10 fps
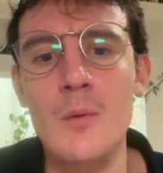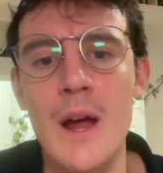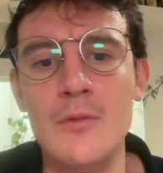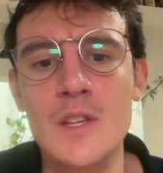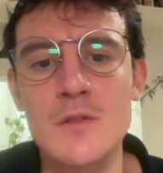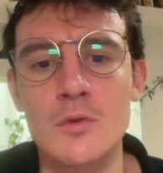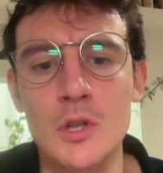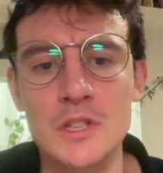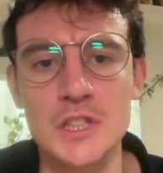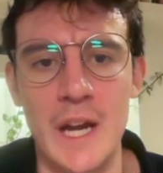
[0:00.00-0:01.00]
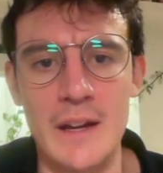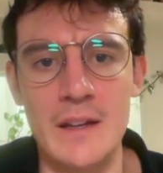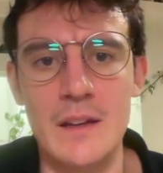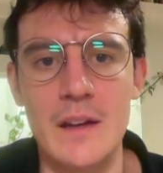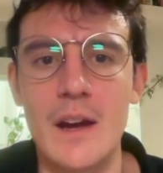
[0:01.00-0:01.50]
would have this rook
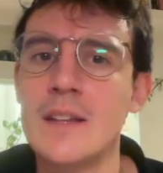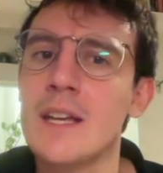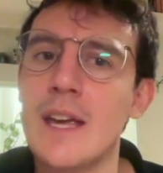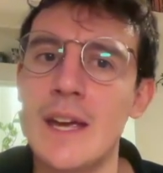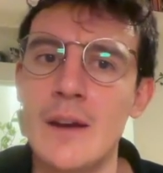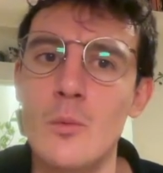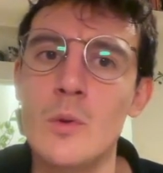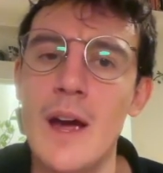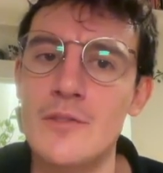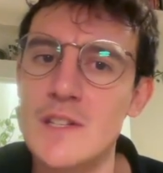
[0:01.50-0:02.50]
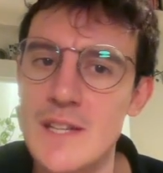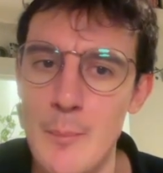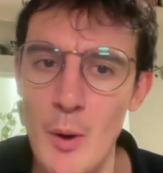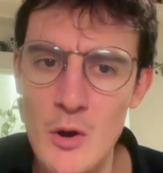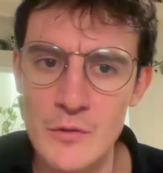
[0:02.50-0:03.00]
check, and the king would have to
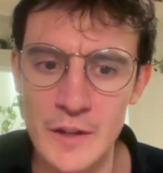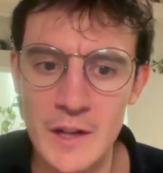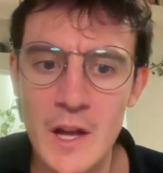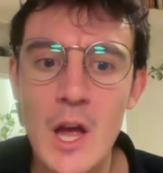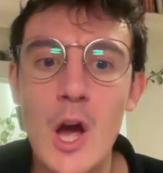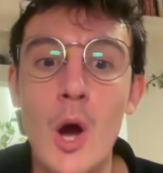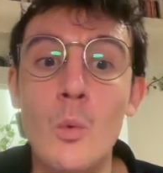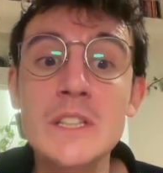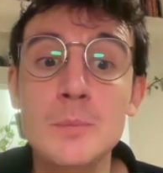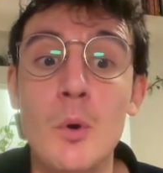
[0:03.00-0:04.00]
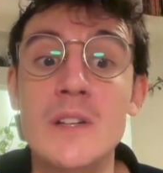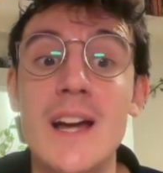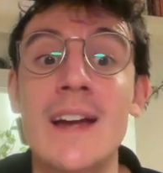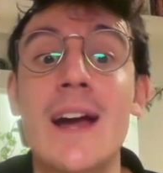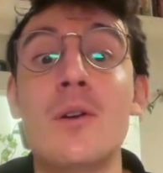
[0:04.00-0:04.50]
step over. At which point
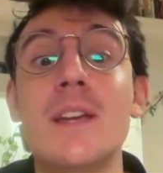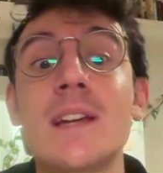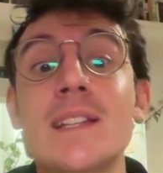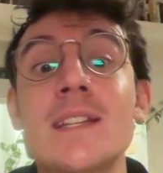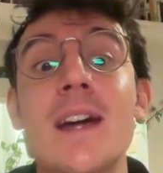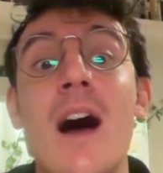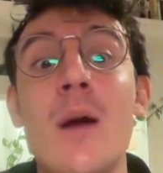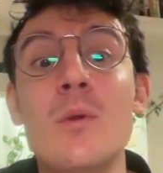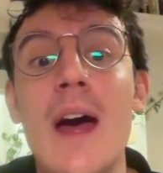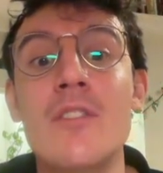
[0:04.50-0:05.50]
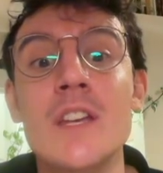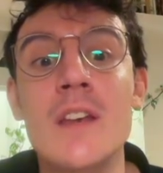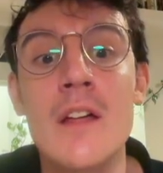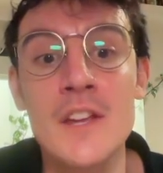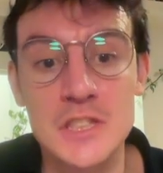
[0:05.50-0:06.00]
I calculated I would have
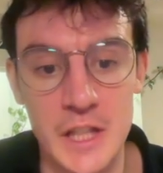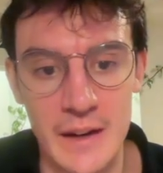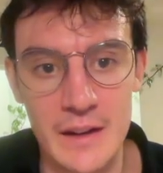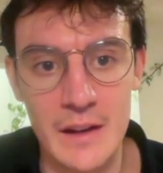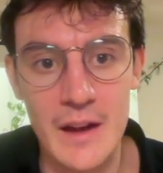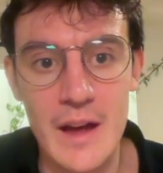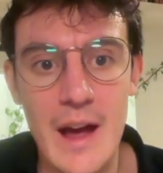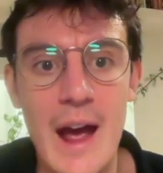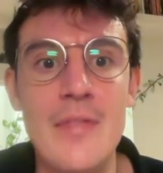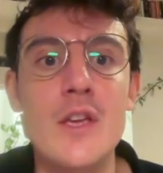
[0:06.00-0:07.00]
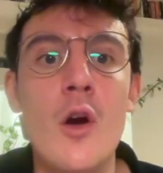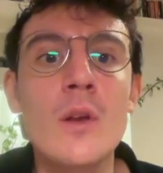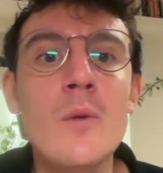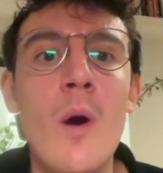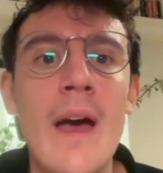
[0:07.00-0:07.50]
another check, and the
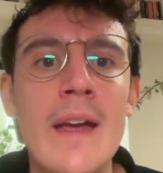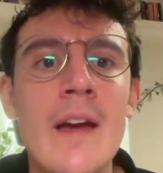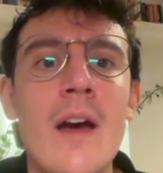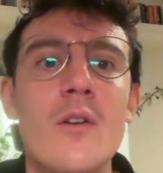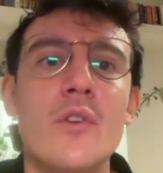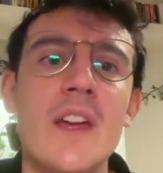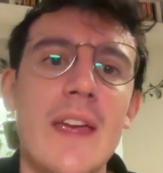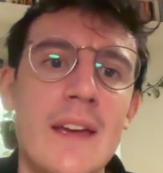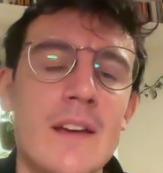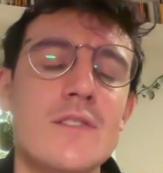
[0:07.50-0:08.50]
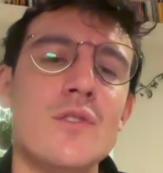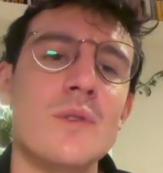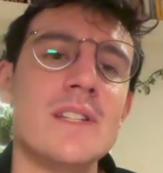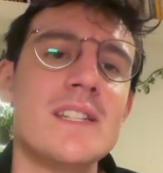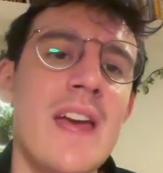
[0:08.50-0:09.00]
only way for the king to
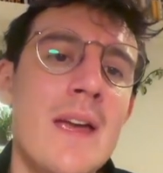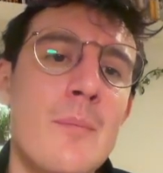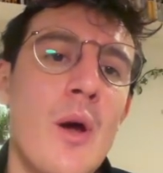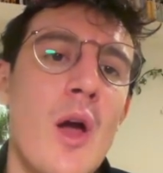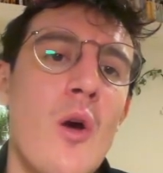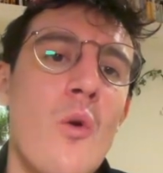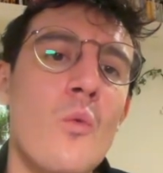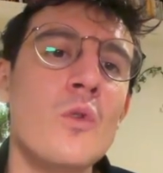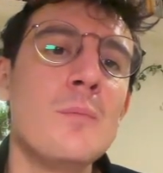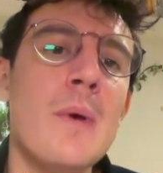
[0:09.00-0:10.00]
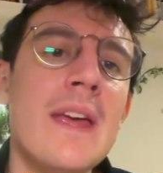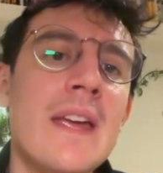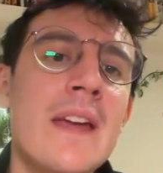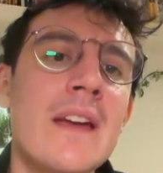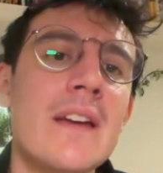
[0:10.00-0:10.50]
escape would be